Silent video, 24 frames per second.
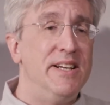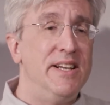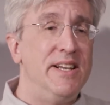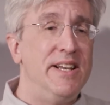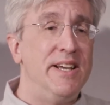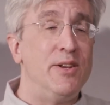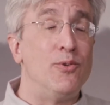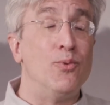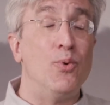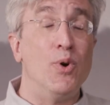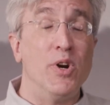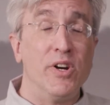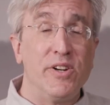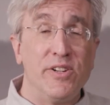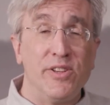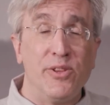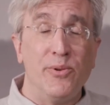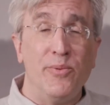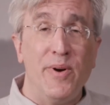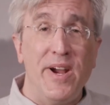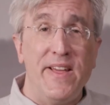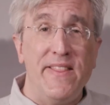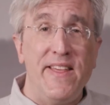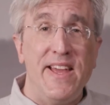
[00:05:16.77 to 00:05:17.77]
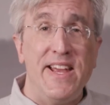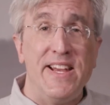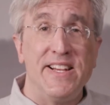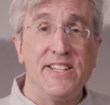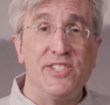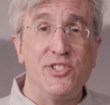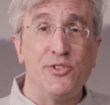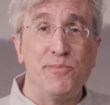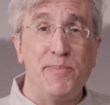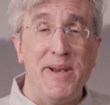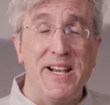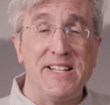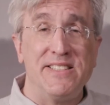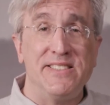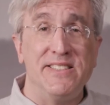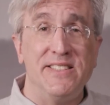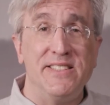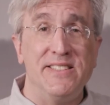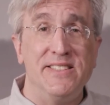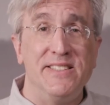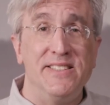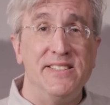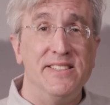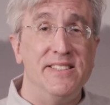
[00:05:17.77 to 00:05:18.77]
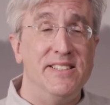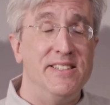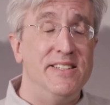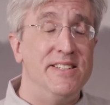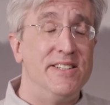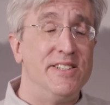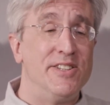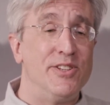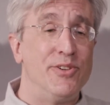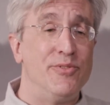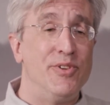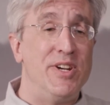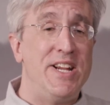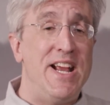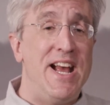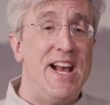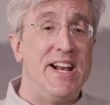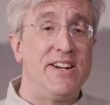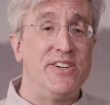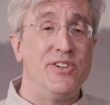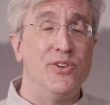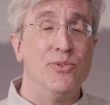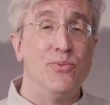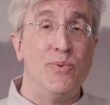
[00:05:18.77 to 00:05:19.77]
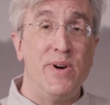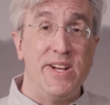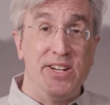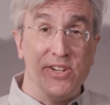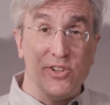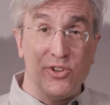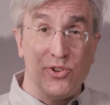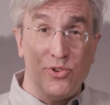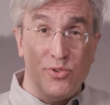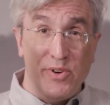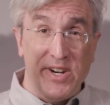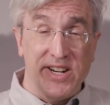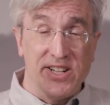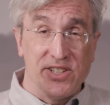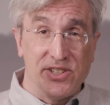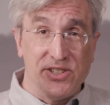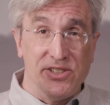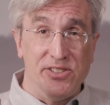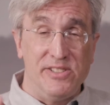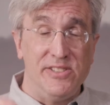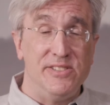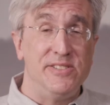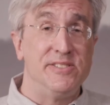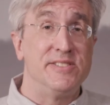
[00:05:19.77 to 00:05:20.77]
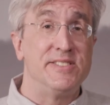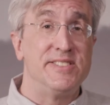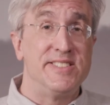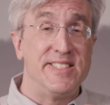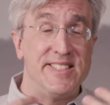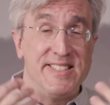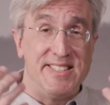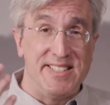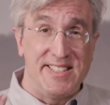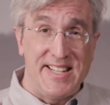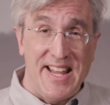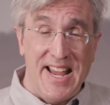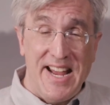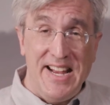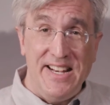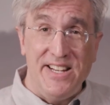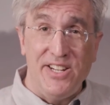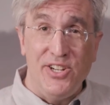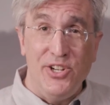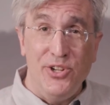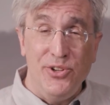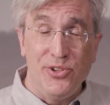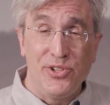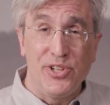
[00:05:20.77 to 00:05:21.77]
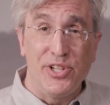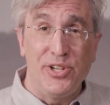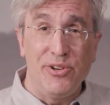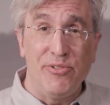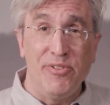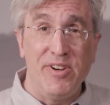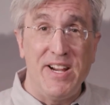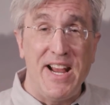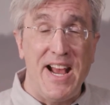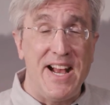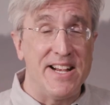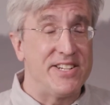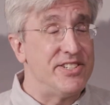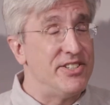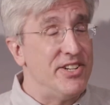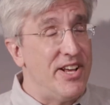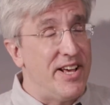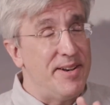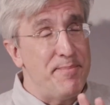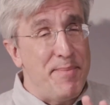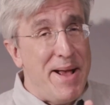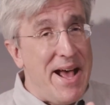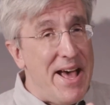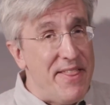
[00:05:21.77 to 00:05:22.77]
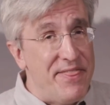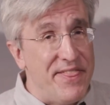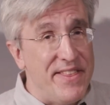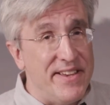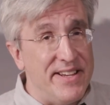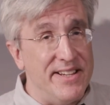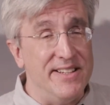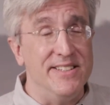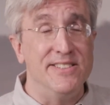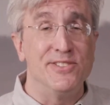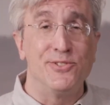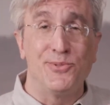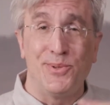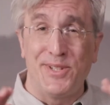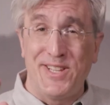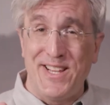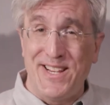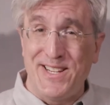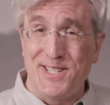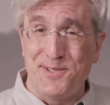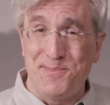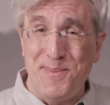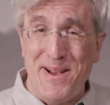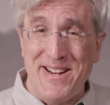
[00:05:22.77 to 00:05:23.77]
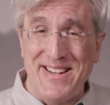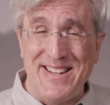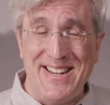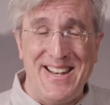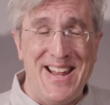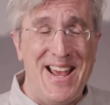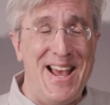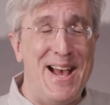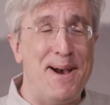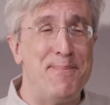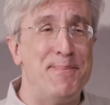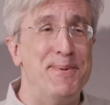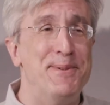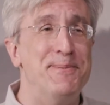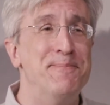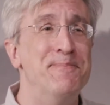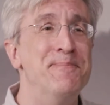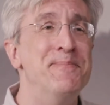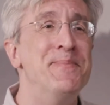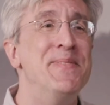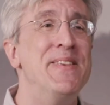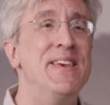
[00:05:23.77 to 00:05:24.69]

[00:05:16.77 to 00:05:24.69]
It worked the way they expected. The reactor went critical, sustained a nuclear reaction. Not a bad thing. It's what they expected to happen.